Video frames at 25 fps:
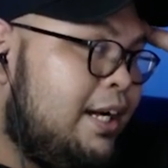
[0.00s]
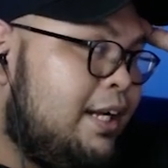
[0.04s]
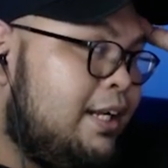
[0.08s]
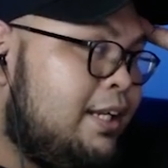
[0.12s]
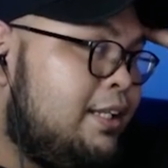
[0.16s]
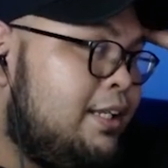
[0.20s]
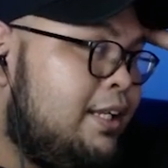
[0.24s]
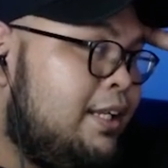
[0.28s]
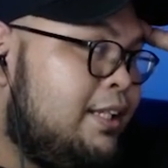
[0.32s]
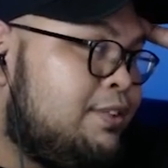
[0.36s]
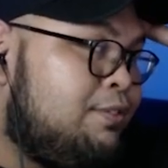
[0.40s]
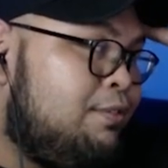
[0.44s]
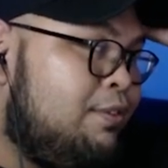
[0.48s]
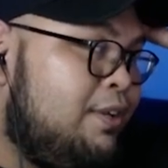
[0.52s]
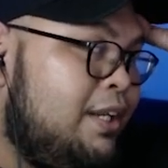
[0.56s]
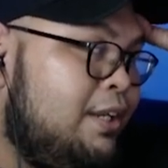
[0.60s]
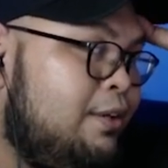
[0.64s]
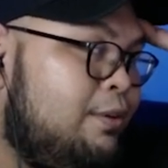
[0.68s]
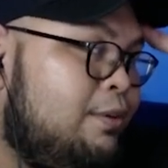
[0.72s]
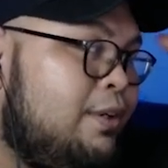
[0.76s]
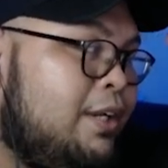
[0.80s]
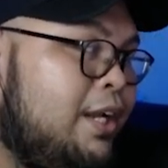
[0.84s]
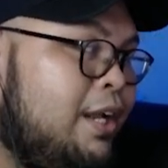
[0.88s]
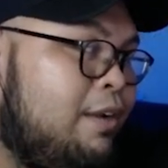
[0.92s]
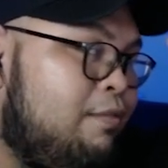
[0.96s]
is really
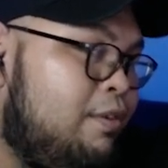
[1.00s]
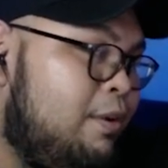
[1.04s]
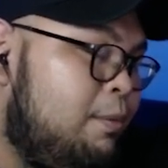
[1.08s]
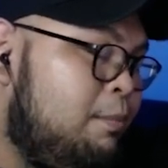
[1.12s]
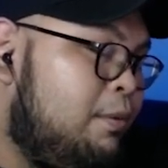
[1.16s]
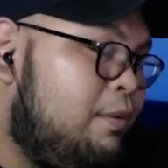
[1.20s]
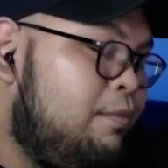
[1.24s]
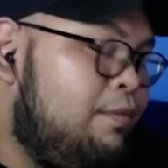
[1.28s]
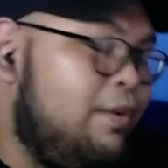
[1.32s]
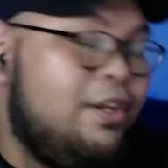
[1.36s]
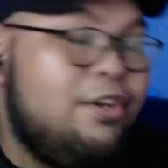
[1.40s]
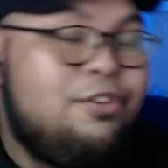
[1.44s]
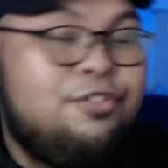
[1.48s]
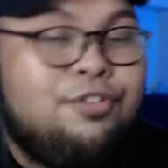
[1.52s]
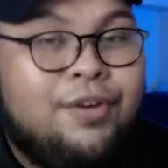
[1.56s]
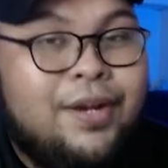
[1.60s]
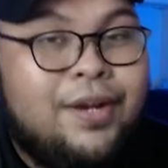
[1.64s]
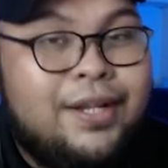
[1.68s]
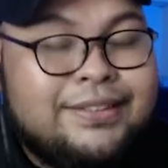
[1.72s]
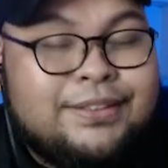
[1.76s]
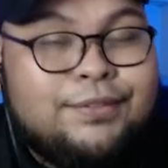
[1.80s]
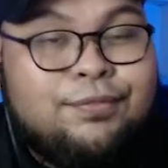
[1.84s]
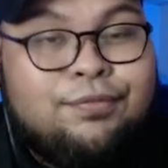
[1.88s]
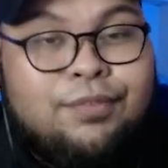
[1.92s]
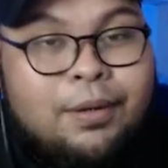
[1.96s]
good at removing
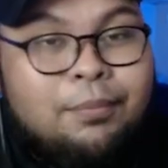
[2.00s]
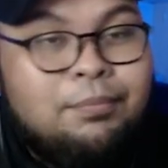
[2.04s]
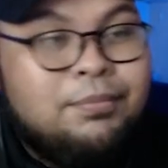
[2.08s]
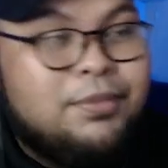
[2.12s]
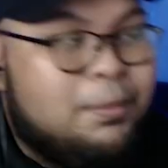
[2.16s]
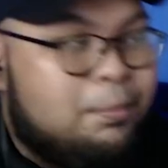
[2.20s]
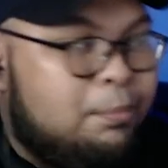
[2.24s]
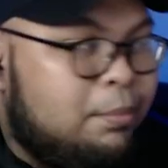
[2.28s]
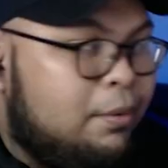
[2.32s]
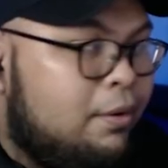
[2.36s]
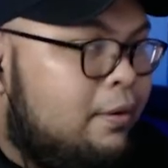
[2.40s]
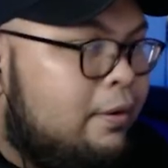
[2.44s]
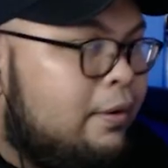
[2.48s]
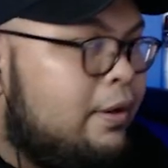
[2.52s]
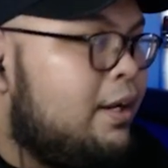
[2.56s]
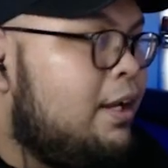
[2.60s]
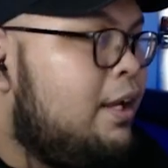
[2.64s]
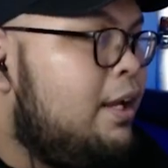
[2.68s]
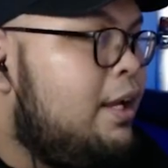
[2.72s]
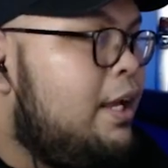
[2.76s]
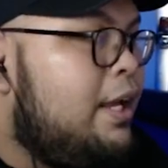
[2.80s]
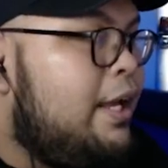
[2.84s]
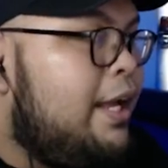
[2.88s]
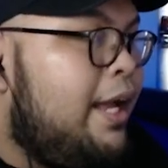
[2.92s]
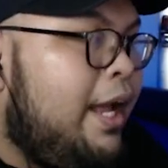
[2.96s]
threats from the board.
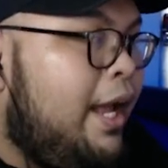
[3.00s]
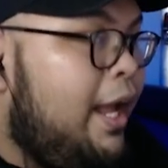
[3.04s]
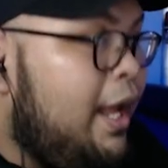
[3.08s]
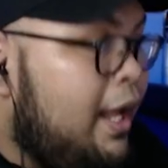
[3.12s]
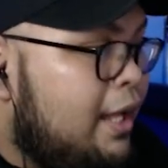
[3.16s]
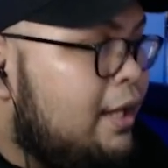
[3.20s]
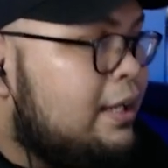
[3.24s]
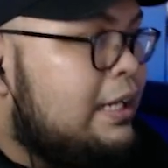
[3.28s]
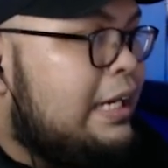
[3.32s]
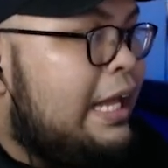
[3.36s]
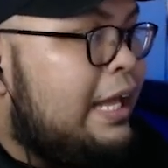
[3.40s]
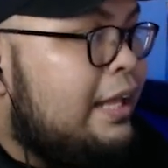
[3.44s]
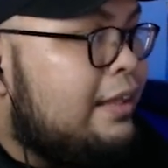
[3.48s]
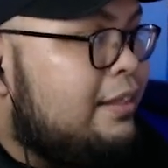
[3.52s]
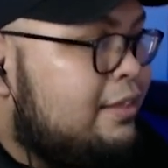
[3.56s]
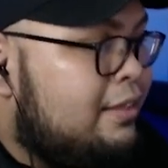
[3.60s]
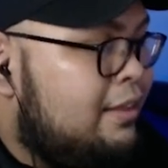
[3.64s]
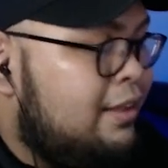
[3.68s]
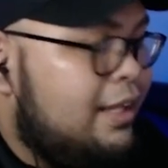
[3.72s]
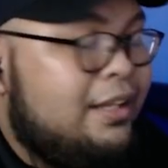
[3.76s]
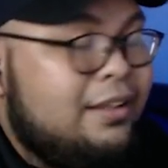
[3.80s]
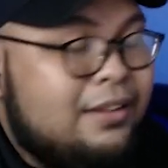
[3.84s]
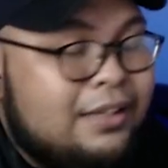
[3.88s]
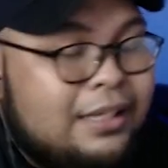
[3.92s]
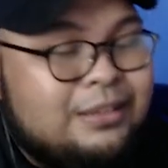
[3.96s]
And at
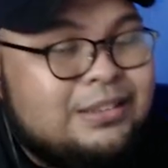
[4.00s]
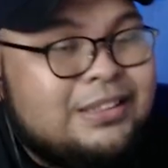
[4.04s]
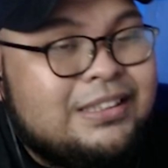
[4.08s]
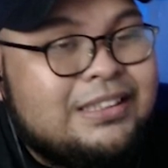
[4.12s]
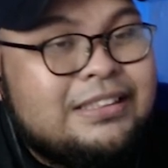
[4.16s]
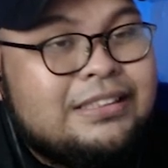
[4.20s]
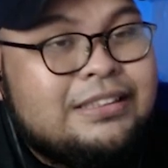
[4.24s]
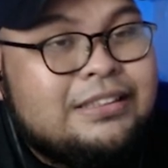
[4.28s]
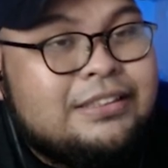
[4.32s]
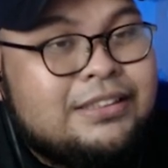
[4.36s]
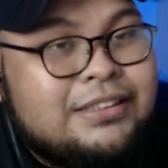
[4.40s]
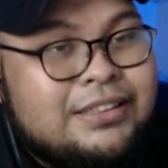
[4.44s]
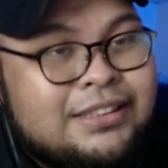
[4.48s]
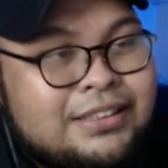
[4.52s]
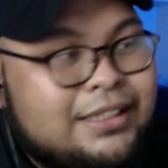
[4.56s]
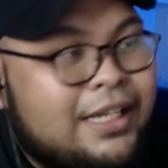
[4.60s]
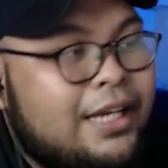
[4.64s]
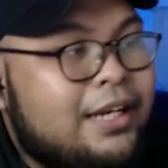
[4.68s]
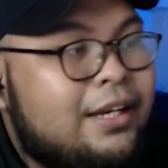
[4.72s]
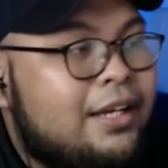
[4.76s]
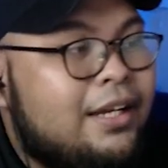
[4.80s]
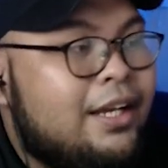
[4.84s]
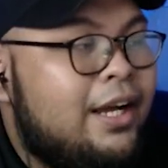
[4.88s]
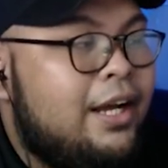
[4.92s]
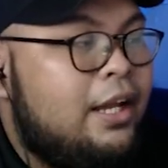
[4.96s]
10,000
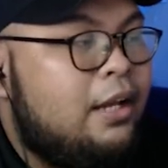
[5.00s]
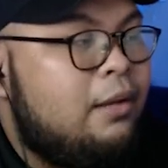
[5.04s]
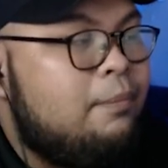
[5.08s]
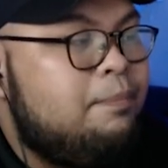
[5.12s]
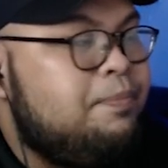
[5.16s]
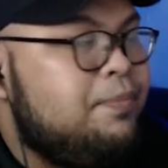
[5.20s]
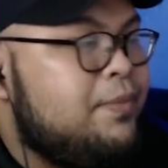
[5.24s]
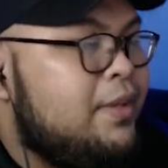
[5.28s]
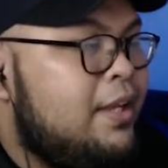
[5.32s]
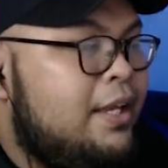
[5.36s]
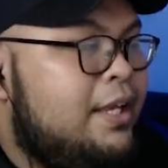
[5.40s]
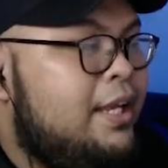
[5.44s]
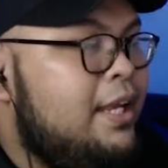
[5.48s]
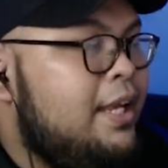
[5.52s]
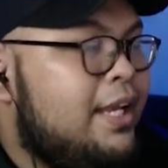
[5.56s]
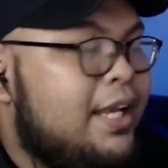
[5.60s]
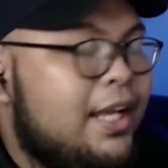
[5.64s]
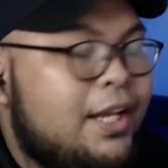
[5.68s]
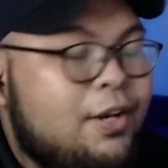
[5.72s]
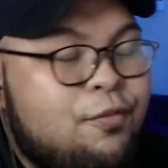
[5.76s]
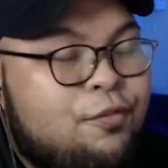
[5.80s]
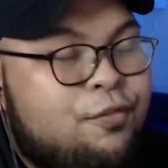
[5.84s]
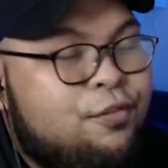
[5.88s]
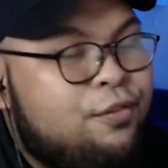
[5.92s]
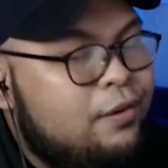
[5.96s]
stat line, he
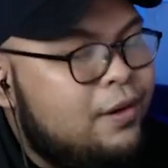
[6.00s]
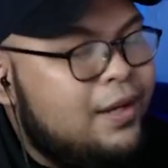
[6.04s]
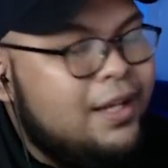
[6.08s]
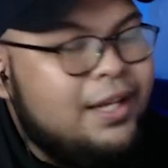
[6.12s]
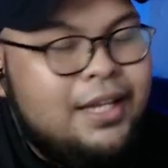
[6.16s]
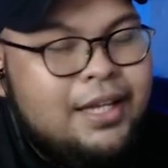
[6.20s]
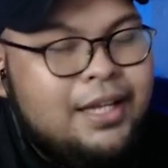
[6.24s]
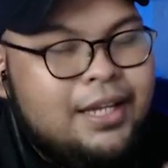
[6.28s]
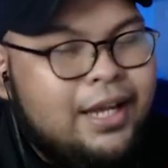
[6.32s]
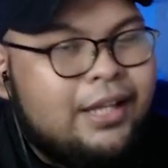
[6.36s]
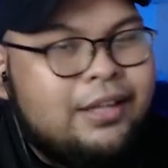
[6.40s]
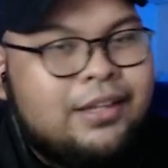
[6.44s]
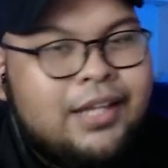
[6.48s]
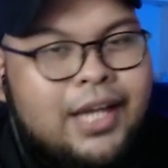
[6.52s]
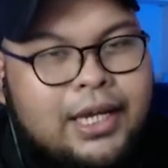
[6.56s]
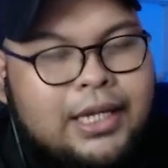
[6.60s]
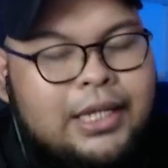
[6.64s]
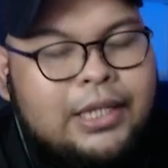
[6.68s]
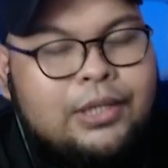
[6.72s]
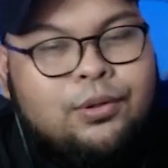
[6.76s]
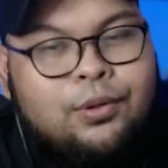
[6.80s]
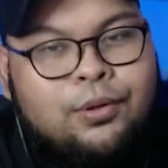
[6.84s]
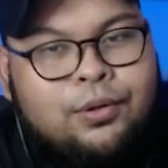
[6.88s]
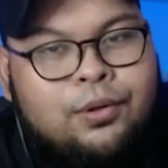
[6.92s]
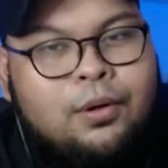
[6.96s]
can freely attack
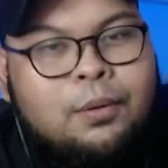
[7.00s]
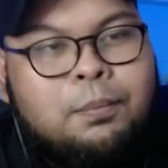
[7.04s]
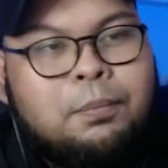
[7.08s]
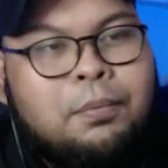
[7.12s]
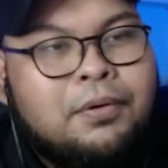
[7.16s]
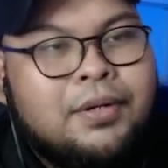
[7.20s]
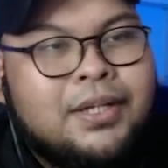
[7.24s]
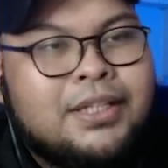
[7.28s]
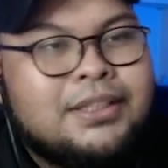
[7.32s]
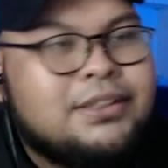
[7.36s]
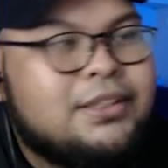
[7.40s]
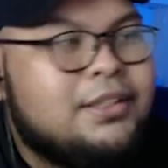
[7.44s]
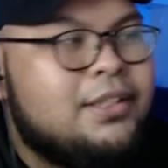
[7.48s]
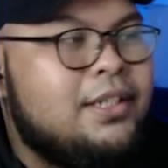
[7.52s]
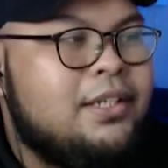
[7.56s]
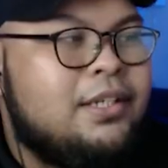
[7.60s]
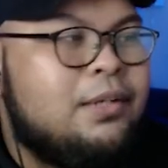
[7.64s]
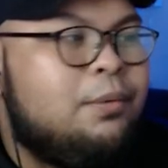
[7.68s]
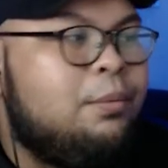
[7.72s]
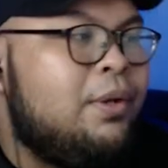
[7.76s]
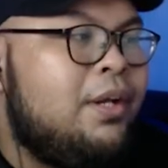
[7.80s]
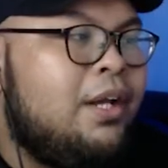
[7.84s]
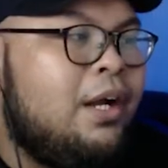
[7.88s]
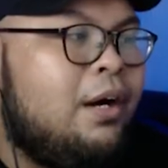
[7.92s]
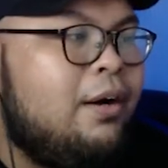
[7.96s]
into your opponent's leader
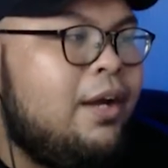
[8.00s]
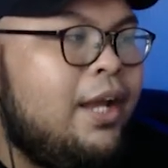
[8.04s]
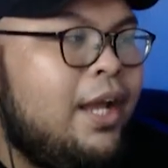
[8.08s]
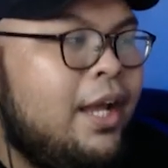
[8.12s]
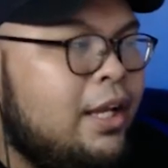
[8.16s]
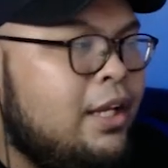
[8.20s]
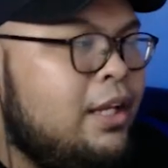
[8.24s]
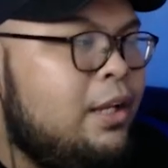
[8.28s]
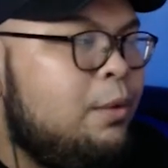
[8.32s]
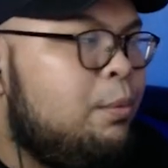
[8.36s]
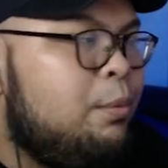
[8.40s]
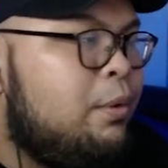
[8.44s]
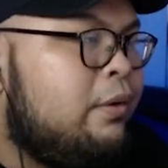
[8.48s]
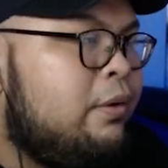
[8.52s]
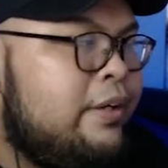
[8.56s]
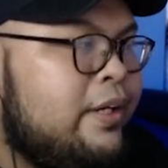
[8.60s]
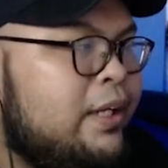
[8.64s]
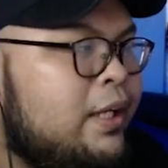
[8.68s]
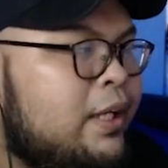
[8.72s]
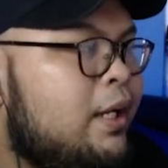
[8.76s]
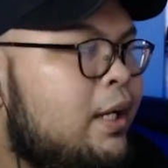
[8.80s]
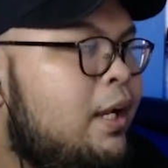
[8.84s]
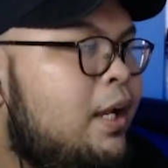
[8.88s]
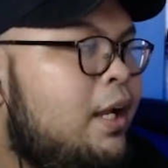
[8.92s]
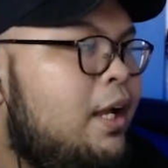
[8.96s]
without any
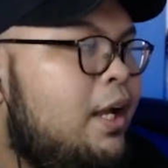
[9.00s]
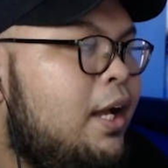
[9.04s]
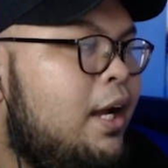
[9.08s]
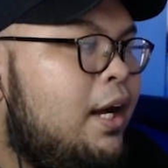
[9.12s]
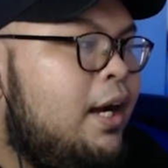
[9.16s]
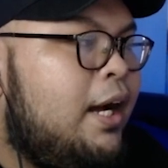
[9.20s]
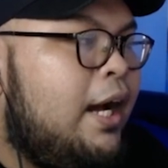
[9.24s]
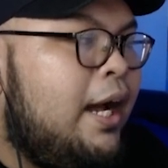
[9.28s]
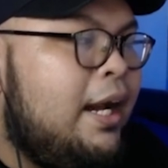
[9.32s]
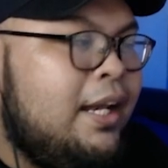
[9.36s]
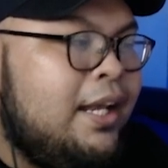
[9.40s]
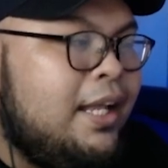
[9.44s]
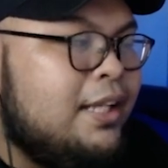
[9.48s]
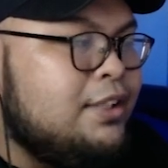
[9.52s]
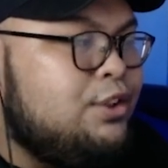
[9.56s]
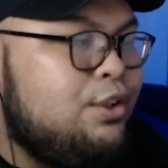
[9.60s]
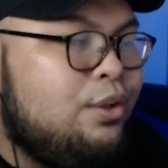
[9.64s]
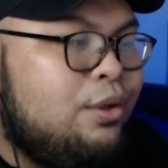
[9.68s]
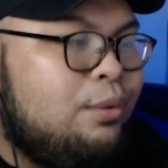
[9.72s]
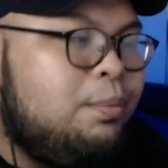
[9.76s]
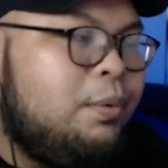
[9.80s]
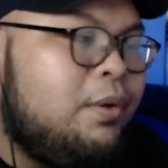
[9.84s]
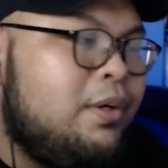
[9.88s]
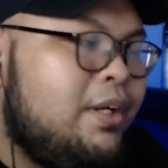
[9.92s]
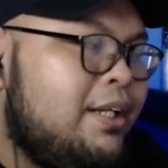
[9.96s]
worry, unless
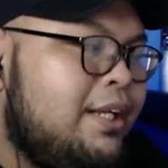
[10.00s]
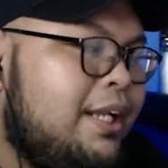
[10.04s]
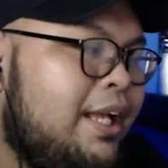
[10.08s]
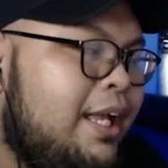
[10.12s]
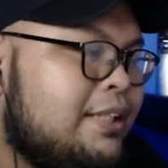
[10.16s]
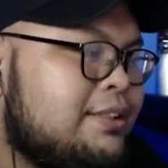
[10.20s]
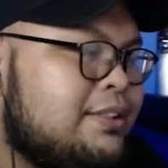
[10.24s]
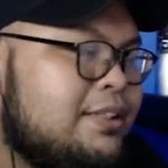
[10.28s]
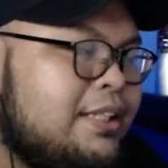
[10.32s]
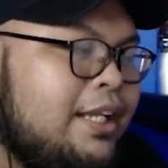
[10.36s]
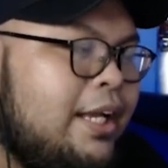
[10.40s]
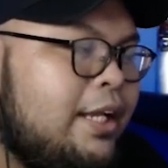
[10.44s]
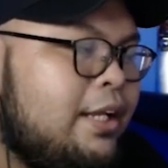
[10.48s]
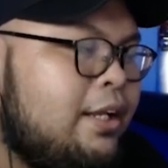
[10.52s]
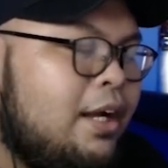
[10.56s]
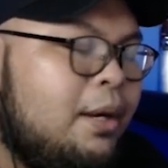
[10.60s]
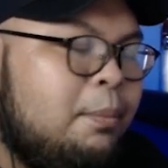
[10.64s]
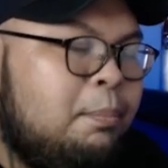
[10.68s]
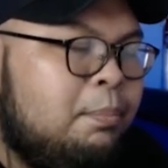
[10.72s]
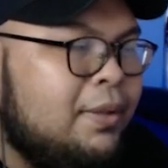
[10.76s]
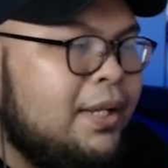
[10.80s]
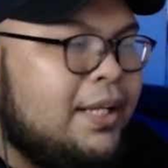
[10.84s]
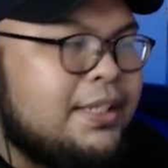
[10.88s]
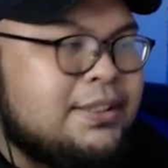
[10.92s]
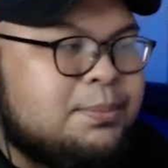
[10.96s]
your opponent has like a
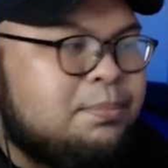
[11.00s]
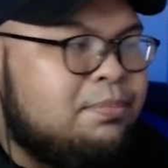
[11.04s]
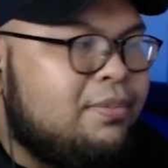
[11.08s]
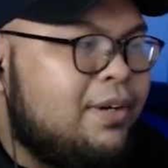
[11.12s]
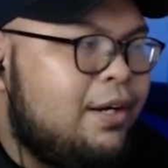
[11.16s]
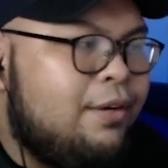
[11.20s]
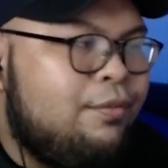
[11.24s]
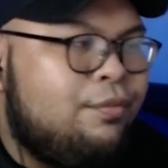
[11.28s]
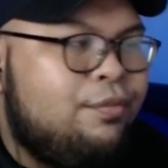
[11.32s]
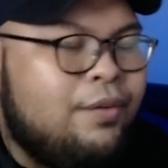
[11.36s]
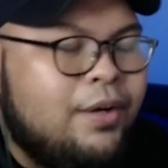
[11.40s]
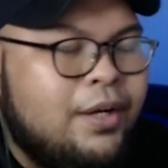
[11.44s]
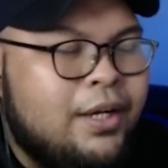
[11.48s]
Blast Breath,